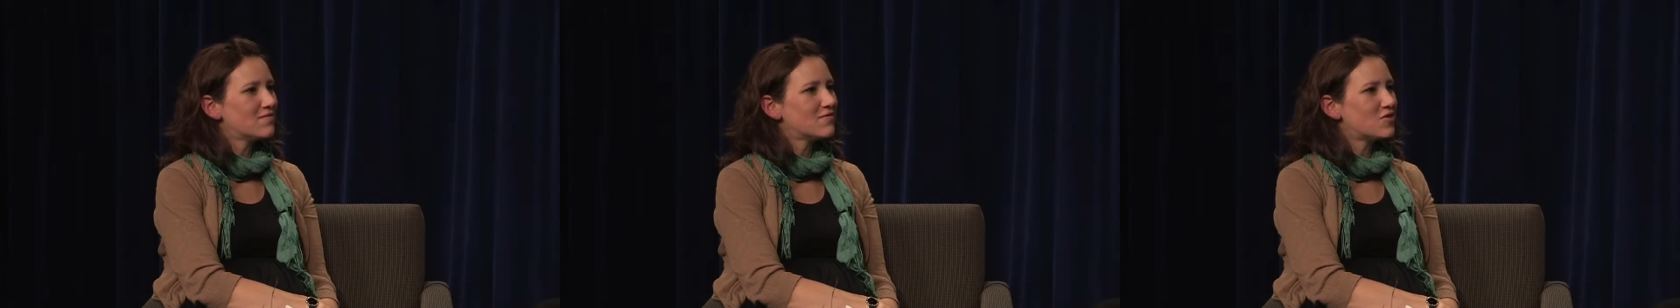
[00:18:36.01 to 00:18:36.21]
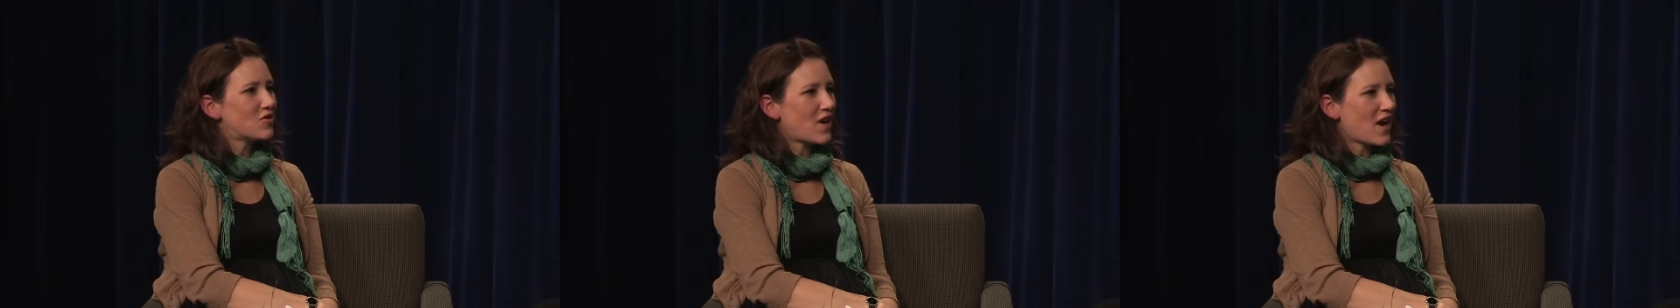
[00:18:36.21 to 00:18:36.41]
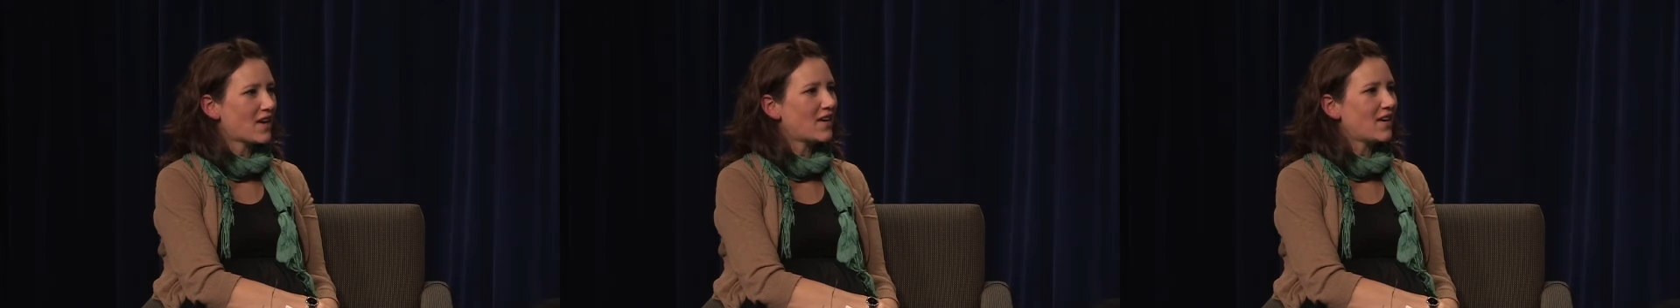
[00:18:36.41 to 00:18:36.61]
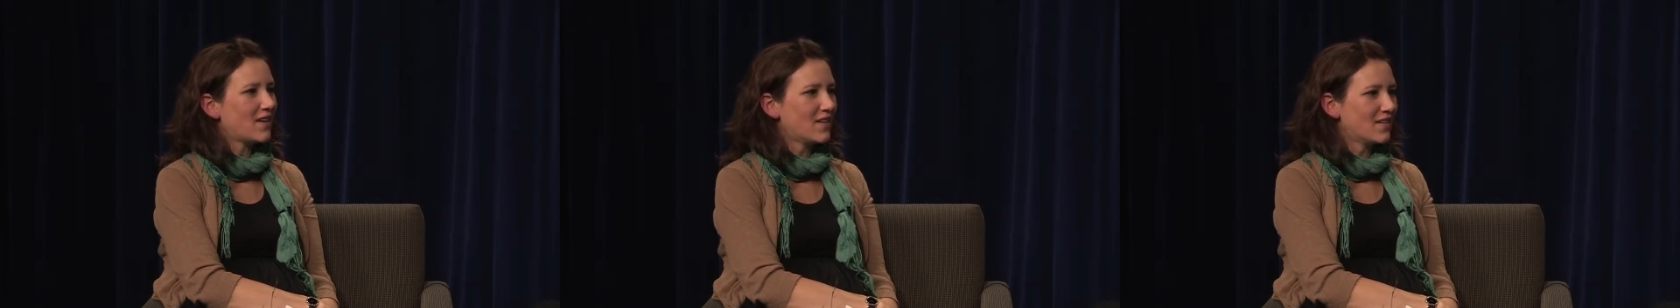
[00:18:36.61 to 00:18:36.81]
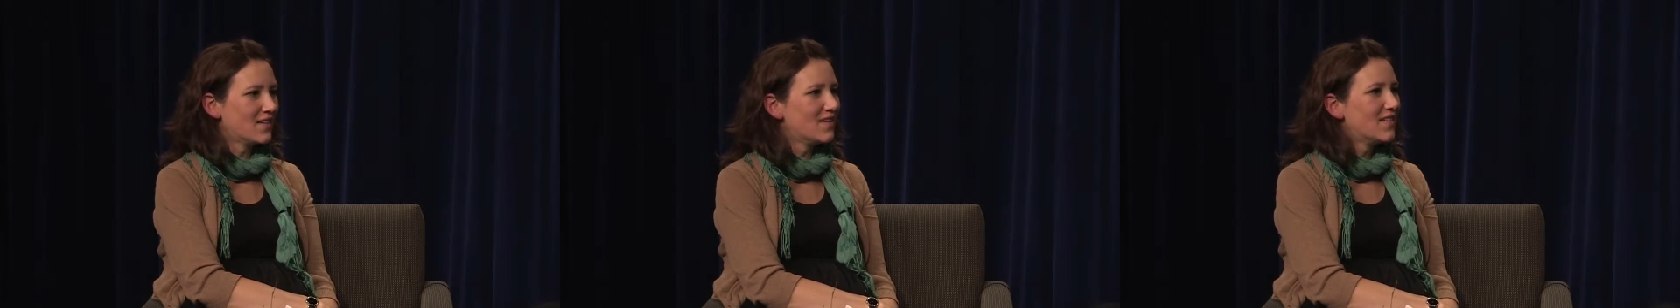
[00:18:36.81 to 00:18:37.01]

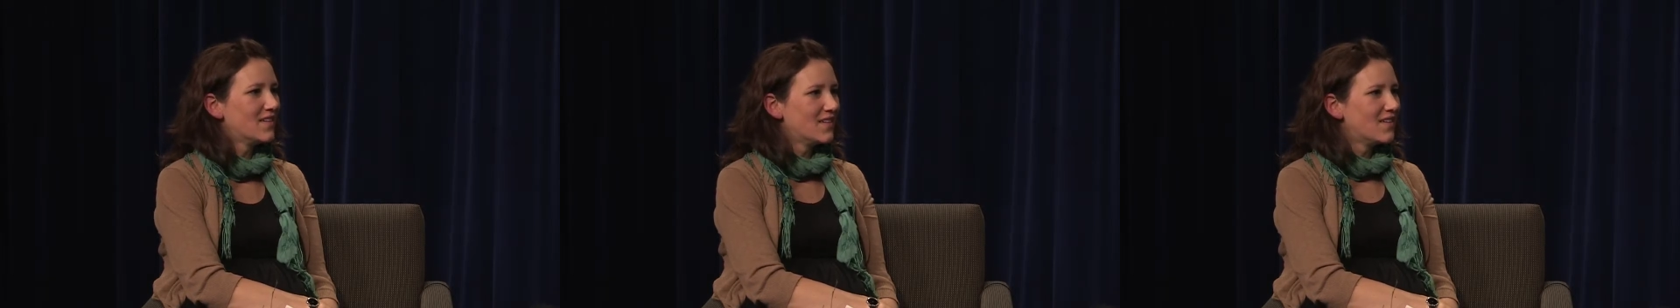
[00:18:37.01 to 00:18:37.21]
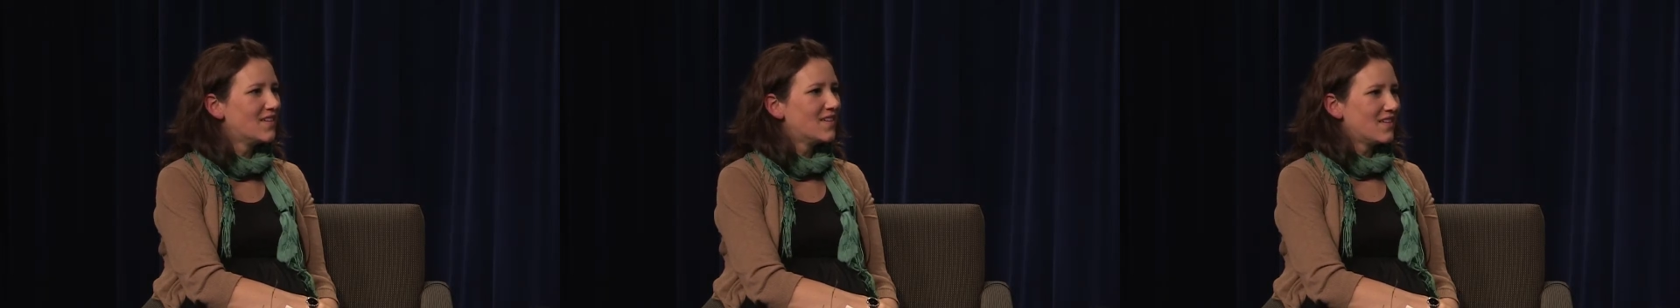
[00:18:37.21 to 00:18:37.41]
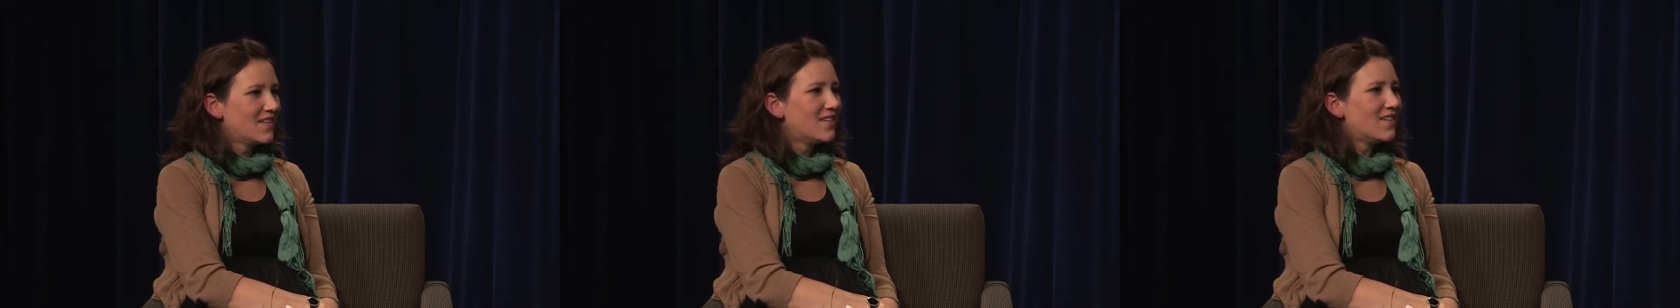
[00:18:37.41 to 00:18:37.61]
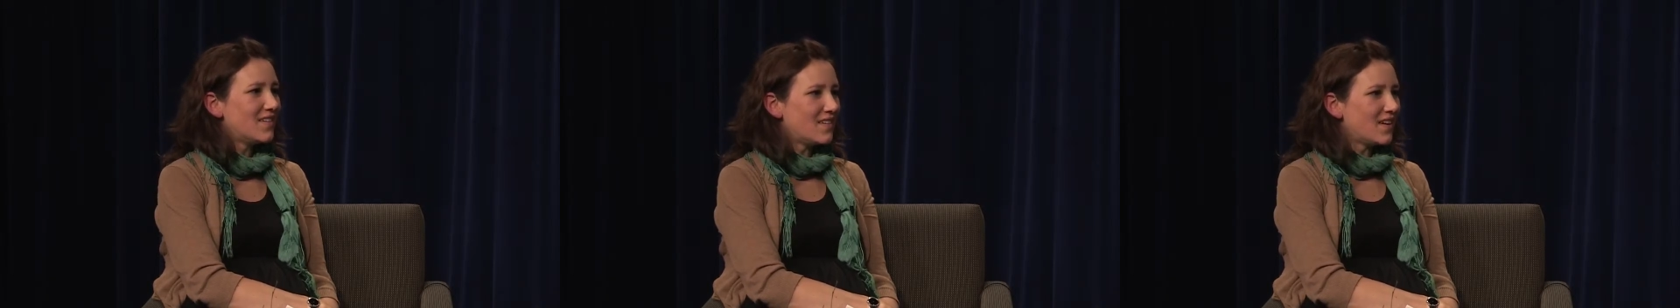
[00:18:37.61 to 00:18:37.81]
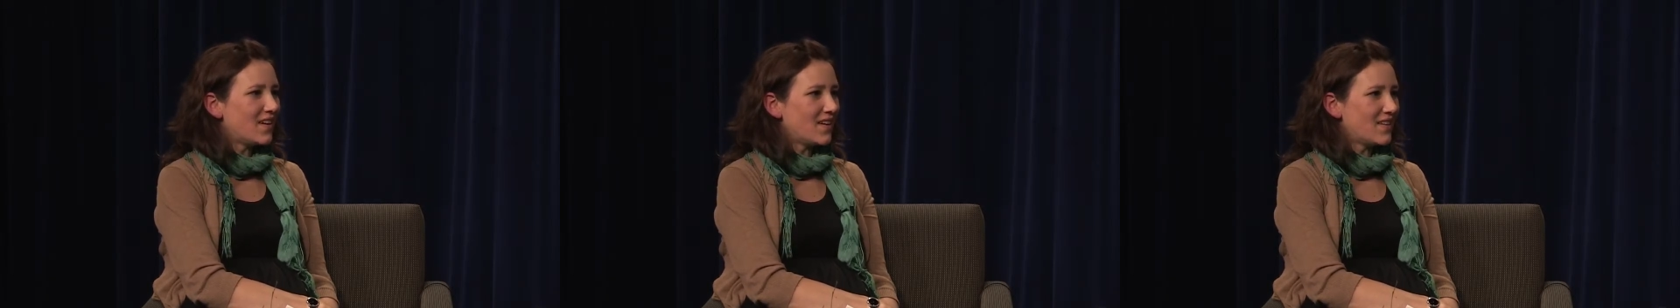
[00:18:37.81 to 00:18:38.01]
tracking,
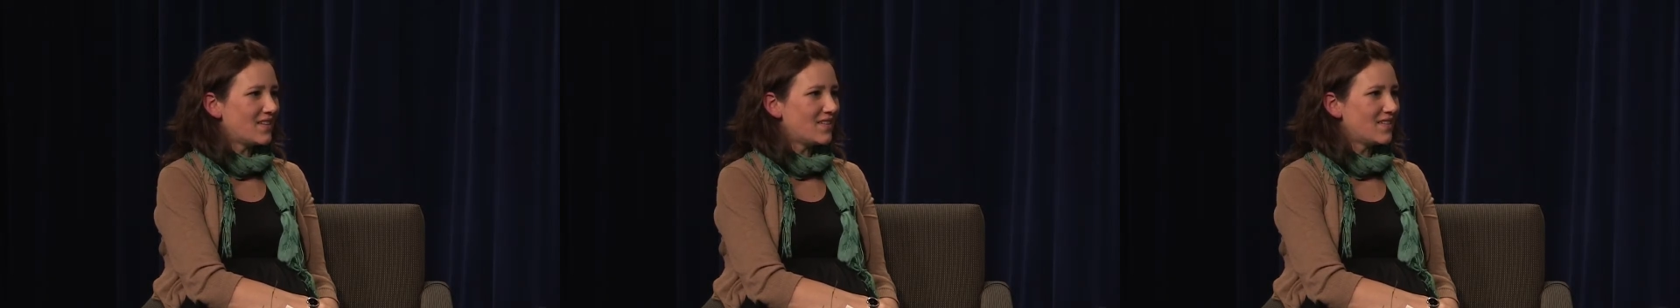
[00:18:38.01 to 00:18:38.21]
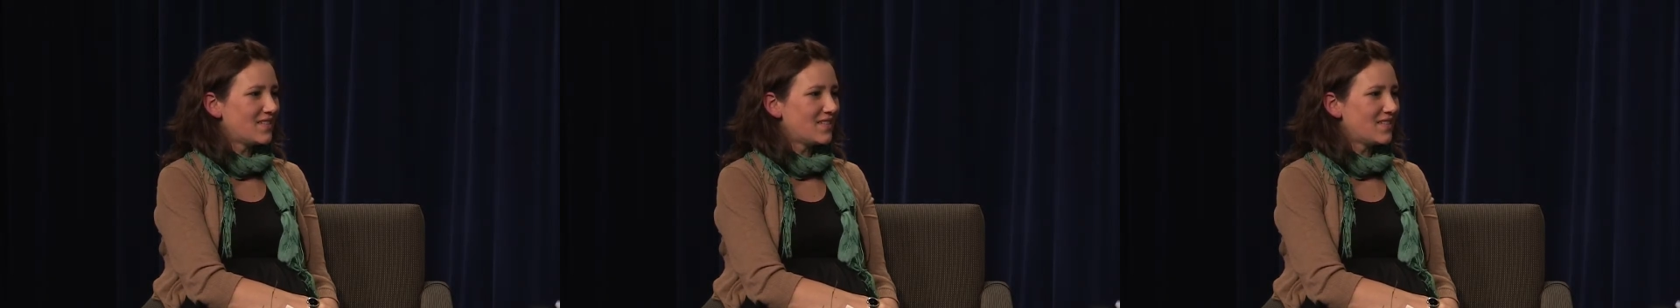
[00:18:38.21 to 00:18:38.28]
and